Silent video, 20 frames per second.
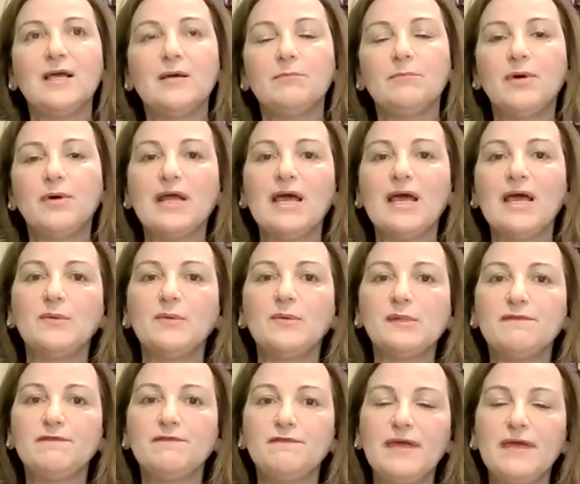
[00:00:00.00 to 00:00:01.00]
But I was
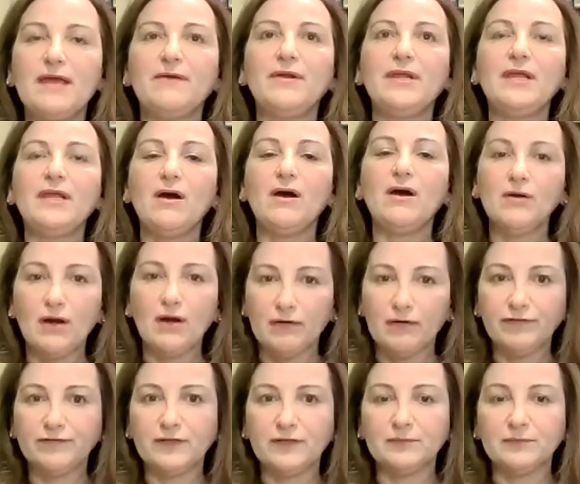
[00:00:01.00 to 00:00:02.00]
very
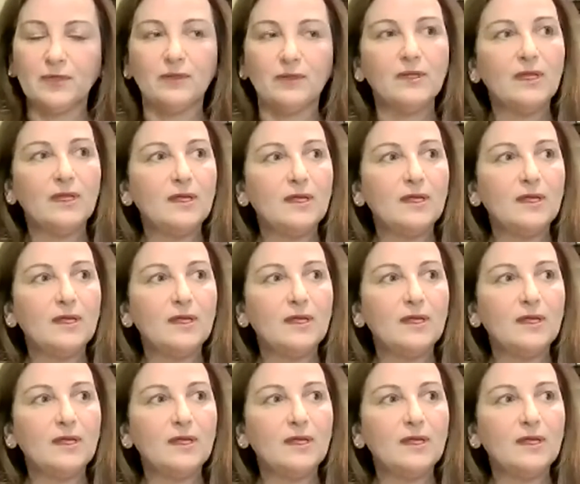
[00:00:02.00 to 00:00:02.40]
uncomfortable.